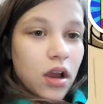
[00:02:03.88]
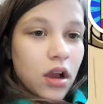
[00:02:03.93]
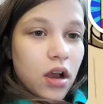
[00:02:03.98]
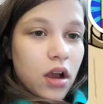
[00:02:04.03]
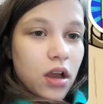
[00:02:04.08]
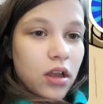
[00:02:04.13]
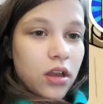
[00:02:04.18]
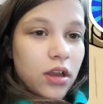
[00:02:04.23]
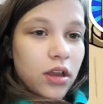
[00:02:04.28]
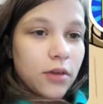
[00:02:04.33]

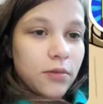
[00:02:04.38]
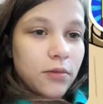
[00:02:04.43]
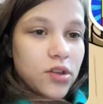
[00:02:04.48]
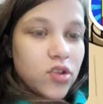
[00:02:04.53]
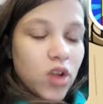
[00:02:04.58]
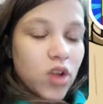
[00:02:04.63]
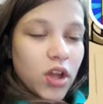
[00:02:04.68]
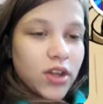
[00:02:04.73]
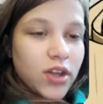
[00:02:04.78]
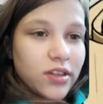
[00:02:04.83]
Although we
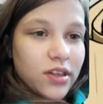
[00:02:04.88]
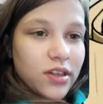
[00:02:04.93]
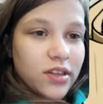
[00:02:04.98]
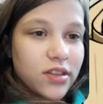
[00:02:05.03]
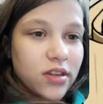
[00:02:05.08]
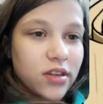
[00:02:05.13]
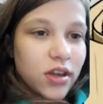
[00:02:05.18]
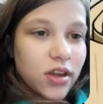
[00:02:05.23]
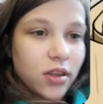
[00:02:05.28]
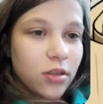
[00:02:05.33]
tried to
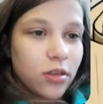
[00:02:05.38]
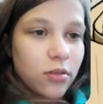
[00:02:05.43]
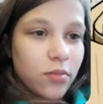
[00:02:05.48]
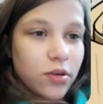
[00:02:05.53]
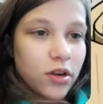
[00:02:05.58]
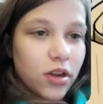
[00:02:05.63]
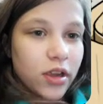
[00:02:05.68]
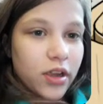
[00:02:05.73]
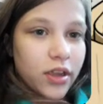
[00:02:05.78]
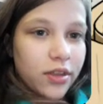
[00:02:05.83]
disarm them
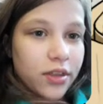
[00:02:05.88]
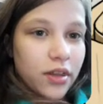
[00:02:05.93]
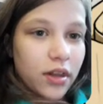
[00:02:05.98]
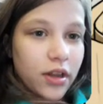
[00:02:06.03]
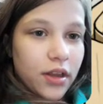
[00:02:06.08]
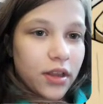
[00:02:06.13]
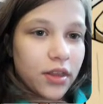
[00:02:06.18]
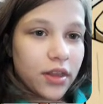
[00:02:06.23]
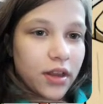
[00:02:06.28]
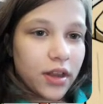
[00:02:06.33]

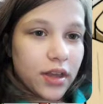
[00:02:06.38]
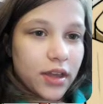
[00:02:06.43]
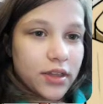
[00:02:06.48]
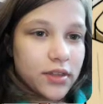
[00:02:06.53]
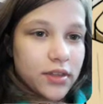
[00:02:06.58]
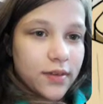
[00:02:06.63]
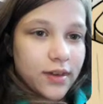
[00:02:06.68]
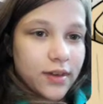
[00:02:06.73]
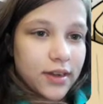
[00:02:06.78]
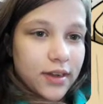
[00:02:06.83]
politely, the
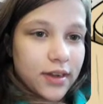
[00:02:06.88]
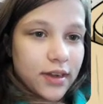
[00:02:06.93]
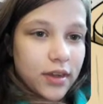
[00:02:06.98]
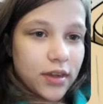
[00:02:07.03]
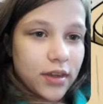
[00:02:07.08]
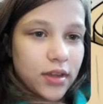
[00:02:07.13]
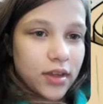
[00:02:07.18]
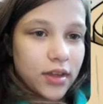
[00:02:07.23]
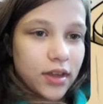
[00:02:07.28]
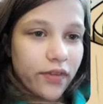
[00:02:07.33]
guests were
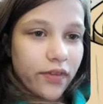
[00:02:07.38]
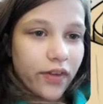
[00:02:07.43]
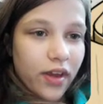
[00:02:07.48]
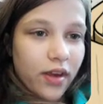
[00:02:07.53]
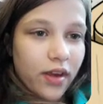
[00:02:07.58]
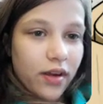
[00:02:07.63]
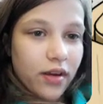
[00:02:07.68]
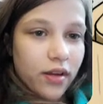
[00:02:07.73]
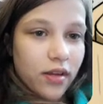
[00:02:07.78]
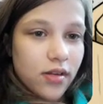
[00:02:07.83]
clearly
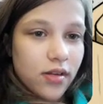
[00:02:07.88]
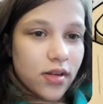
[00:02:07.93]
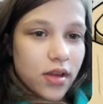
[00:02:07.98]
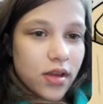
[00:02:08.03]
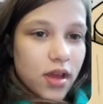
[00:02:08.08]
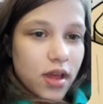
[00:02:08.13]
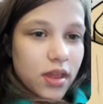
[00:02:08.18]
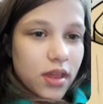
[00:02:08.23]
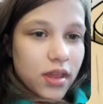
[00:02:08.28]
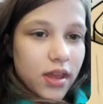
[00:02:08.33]
offended.
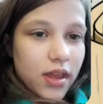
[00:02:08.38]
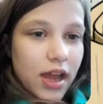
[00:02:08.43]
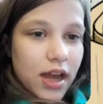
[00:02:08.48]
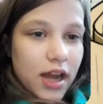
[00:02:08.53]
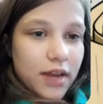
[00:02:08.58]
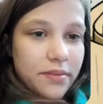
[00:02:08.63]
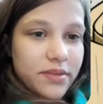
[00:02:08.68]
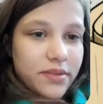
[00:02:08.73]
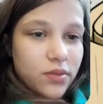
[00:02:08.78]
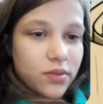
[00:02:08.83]
They
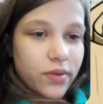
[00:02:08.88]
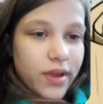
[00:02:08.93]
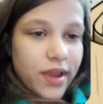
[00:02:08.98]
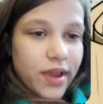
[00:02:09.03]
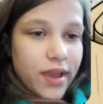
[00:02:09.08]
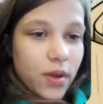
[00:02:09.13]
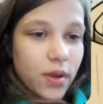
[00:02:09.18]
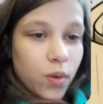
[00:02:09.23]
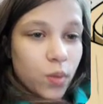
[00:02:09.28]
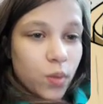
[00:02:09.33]
galloped
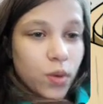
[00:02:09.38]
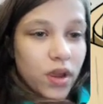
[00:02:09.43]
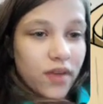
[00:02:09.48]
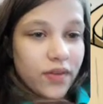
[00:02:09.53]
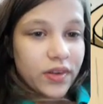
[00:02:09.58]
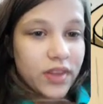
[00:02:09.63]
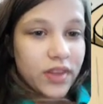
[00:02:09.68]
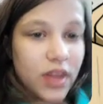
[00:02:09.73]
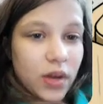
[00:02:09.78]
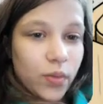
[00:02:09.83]
away,
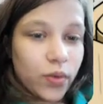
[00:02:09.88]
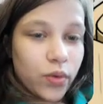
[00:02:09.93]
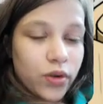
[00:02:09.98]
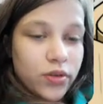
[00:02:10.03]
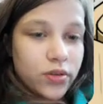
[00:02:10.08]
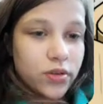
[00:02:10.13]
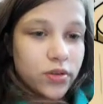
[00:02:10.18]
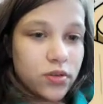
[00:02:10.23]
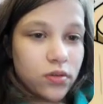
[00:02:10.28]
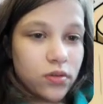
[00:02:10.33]
waving their
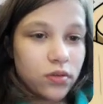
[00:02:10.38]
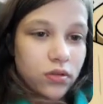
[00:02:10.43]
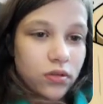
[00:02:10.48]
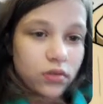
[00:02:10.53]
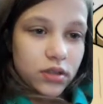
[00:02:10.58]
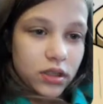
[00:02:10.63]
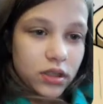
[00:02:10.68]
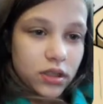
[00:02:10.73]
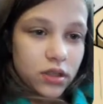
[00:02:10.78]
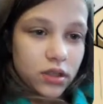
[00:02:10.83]
wooden
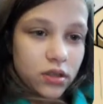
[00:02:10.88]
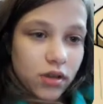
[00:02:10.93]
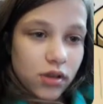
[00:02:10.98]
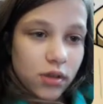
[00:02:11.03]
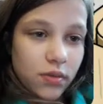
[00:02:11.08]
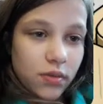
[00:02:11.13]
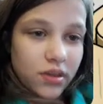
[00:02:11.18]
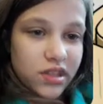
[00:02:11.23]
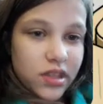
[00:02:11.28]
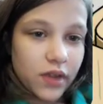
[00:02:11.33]
swords and
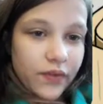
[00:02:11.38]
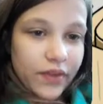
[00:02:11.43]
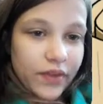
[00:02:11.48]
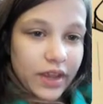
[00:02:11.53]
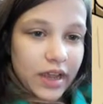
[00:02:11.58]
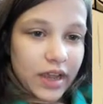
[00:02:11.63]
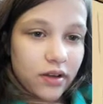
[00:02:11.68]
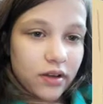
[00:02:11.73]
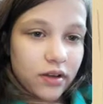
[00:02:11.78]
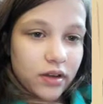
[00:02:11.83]
screaming
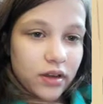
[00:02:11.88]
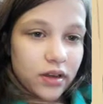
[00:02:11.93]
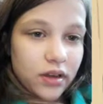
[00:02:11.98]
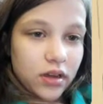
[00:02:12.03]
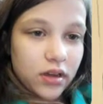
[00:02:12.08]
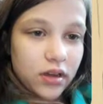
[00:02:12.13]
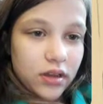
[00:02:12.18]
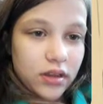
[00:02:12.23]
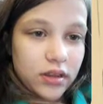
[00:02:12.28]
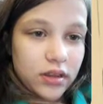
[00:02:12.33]
something out and
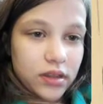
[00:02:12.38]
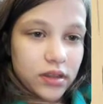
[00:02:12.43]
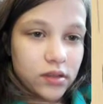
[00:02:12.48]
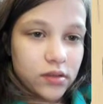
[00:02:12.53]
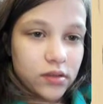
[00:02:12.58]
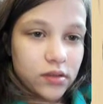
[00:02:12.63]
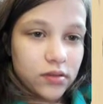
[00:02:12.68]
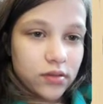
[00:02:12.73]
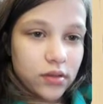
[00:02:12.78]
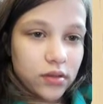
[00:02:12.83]
cutting
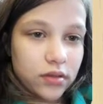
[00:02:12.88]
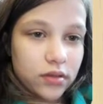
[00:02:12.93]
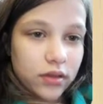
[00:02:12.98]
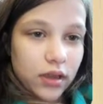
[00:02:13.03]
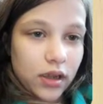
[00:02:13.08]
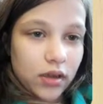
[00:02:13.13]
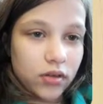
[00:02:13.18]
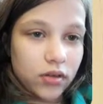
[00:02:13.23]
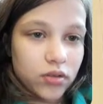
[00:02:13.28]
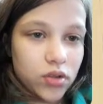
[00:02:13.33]

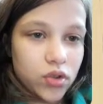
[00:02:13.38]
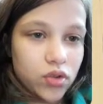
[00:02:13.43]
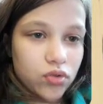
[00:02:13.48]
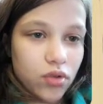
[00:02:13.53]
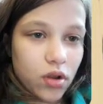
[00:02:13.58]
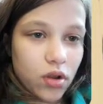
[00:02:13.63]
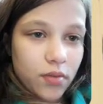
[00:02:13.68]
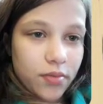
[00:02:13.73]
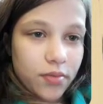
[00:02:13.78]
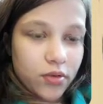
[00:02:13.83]
down
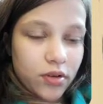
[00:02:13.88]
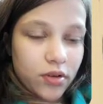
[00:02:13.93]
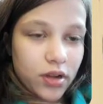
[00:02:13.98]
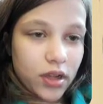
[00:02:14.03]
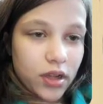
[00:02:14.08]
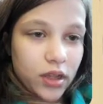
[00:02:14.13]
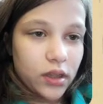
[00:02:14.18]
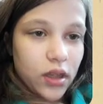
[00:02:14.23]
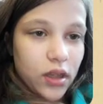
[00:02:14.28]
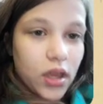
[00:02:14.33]

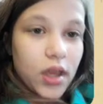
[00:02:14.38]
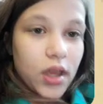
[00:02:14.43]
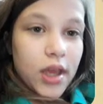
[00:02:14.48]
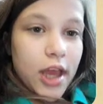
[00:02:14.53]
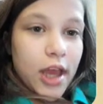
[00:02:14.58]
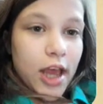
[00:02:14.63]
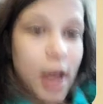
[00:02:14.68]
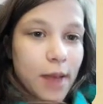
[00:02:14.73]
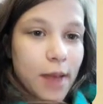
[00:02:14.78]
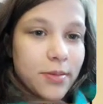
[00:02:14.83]
shrubberies.
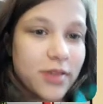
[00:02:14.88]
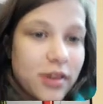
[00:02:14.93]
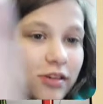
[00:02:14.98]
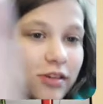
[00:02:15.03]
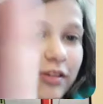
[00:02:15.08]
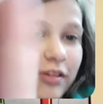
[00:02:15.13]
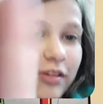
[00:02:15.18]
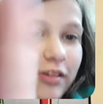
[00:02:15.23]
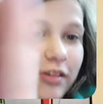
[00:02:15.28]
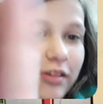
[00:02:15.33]

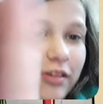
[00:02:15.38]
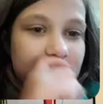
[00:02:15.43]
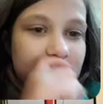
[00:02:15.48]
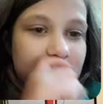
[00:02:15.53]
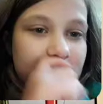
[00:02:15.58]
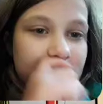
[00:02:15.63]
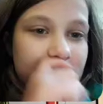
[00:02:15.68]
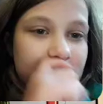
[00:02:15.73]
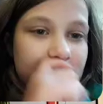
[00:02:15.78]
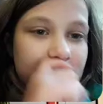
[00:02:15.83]
Absolutely
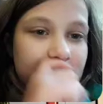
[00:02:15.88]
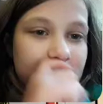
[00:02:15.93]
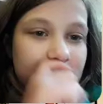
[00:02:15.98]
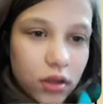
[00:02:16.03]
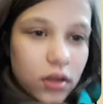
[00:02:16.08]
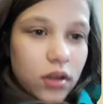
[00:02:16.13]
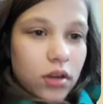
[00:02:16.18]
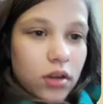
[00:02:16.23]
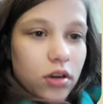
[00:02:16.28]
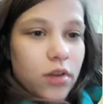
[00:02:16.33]
crazy.
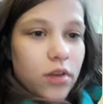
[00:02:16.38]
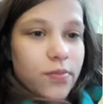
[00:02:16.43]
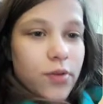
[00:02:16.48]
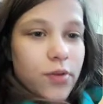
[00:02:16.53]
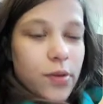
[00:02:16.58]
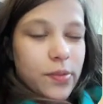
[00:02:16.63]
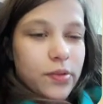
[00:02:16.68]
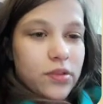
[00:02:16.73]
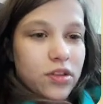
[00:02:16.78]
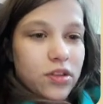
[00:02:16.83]
No
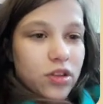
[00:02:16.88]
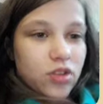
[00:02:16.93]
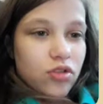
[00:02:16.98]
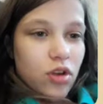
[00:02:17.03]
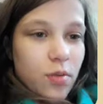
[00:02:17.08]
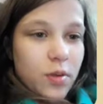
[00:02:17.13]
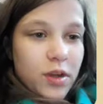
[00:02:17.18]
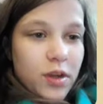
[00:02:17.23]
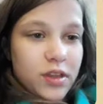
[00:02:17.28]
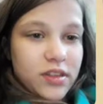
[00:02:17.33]
problems are
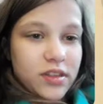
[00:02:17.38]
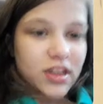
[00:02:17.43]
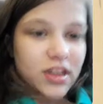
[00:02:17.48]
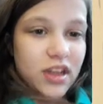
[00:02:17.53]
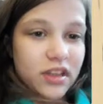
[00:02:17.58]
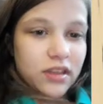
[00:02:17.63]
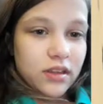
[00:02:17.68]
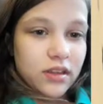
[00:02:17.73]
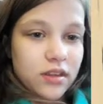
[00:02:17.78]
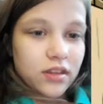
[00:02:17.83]
troubling
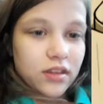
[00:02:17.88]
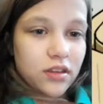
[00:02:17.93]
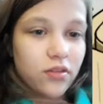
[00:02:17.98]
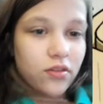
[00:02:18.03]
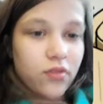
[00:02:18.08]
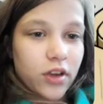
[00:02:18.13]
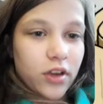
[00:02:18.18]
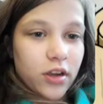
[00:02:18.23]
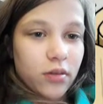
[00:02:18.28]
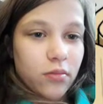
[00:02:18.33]
Ted this
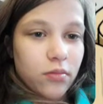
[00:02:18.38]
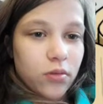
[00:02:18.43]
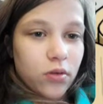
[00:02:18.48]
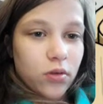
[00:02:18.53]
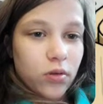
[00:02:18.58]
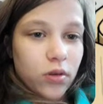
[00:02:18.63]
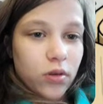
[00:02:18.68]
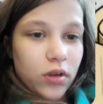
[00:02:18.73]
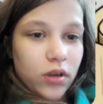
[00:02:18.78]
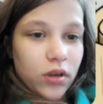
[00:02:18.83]
fine
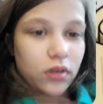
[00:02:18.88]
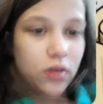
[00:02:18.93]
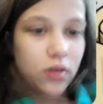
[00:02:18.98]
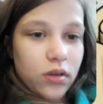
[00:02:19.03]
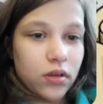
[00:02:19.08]
morning.